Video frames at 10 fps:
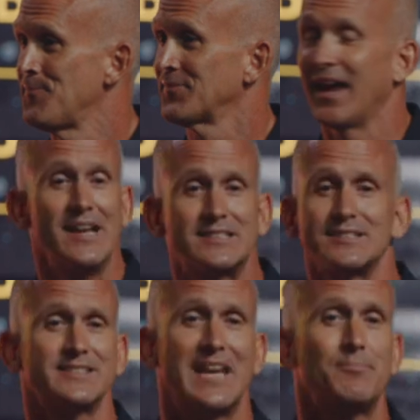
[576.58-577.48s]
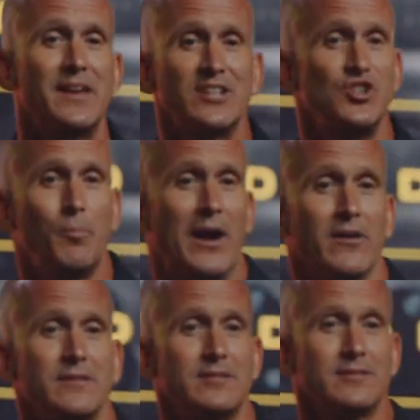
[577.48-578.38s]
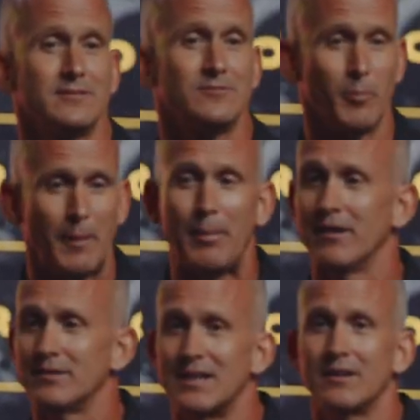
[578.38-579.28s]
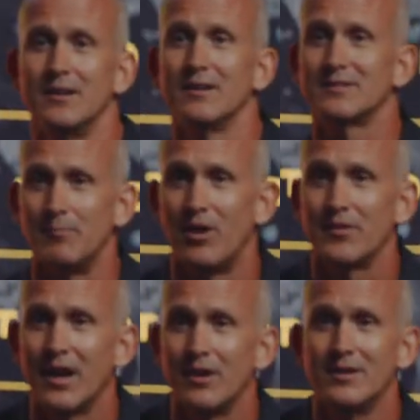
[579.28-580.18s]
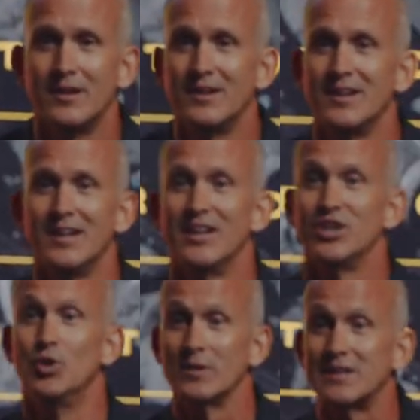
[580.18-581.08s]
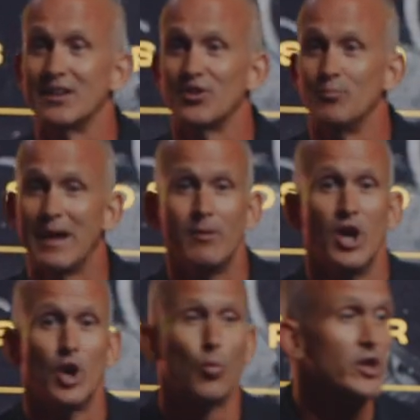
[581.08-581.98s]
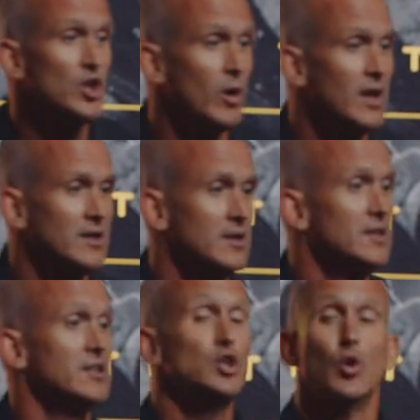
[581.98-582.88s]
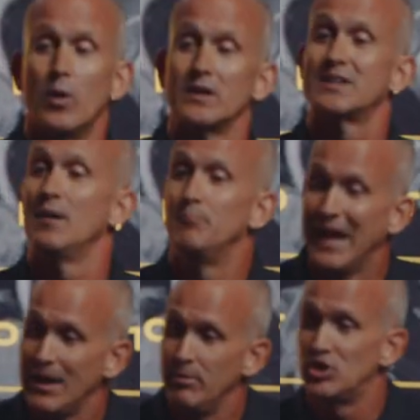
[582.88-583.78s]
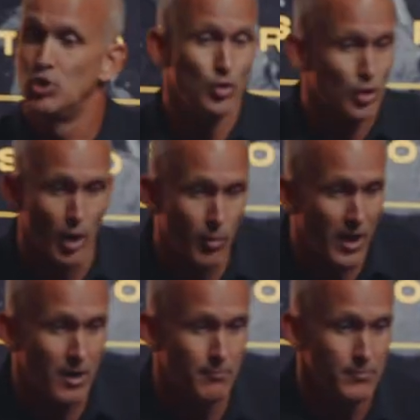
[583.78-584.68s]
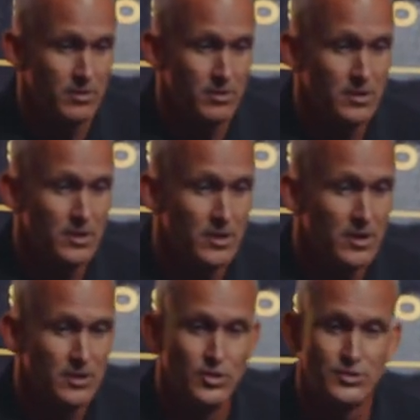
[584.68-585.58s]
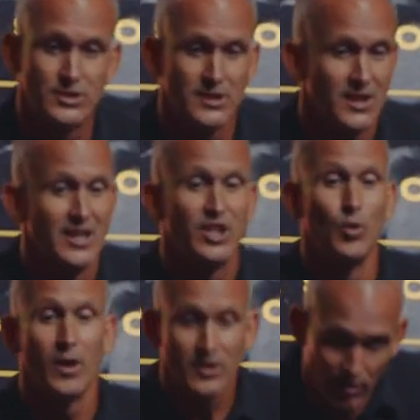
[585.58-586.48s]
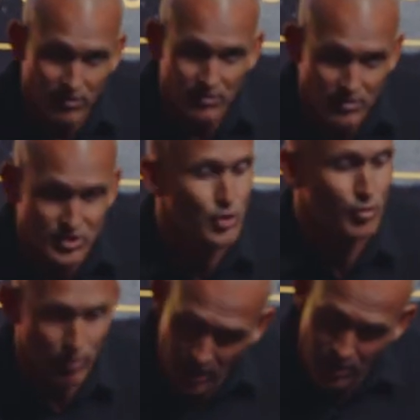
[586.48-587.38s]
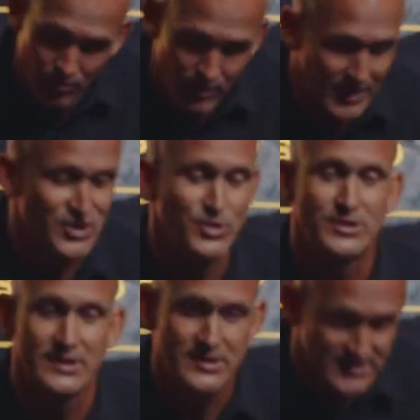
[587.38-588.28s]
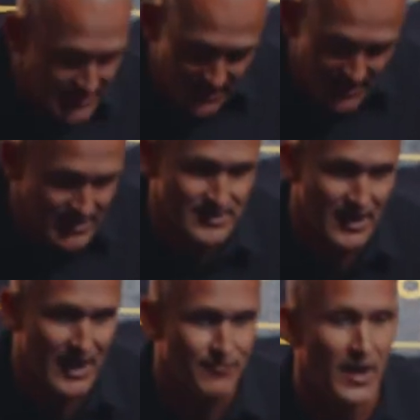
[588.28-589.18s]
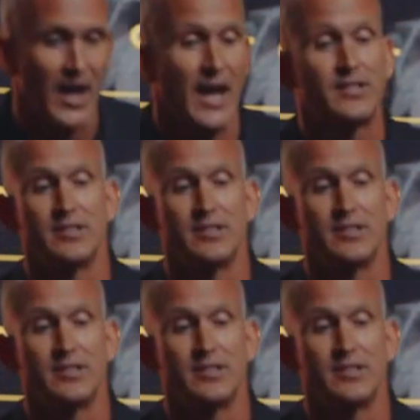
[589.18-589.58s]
And it's the same thing as you parents. Where are my parents out here? Come on now. You want that little baby. What do you want? You want that baby to grow up. You want Turner to grow and to succeed in life and to